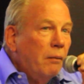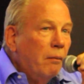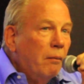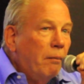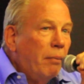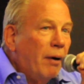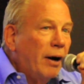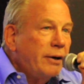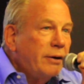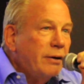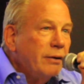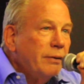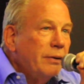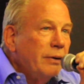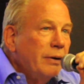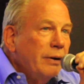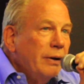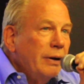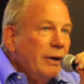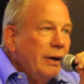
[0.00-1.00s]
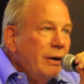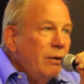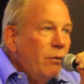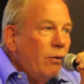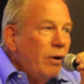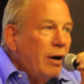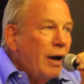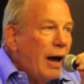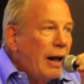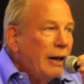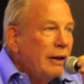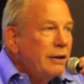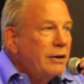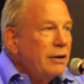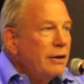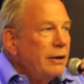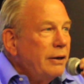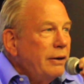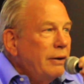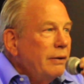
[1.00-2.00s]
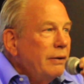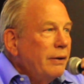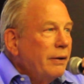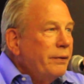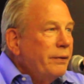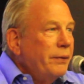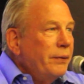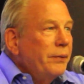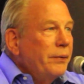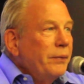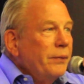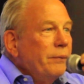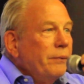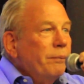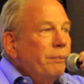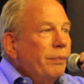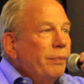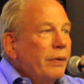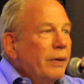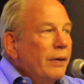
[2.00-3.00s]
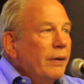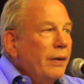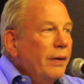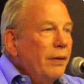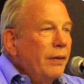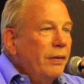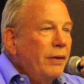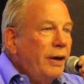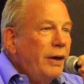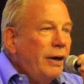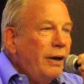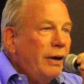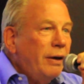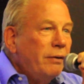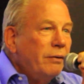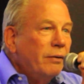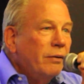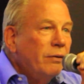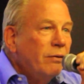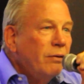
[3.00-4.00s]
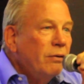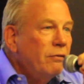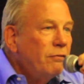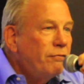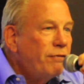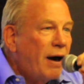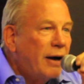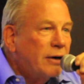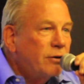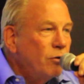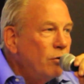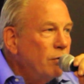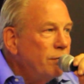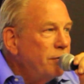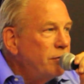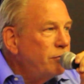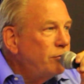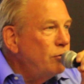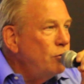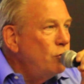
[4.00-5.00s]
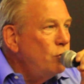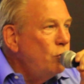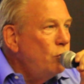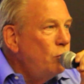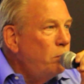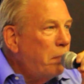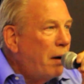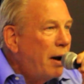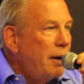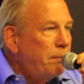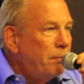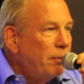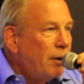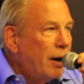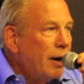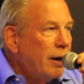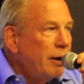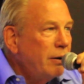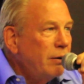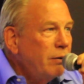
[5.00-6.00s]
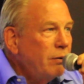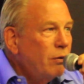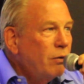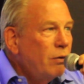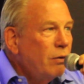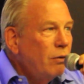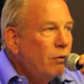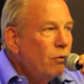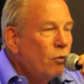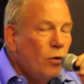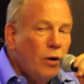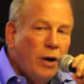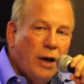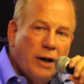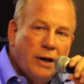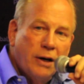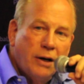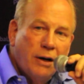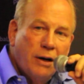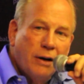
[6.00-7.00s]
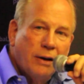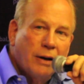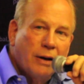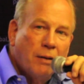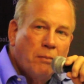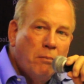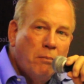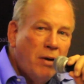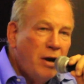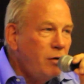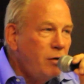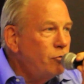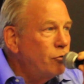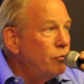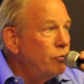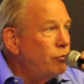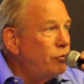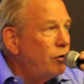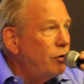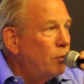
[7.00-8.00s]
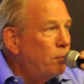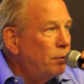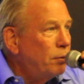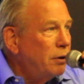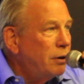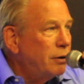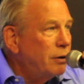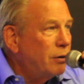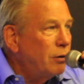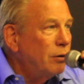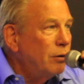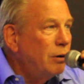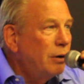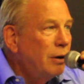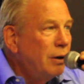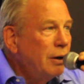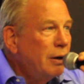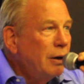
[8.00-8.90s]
But in reality, the factor of this new pipeline created a major geopolitical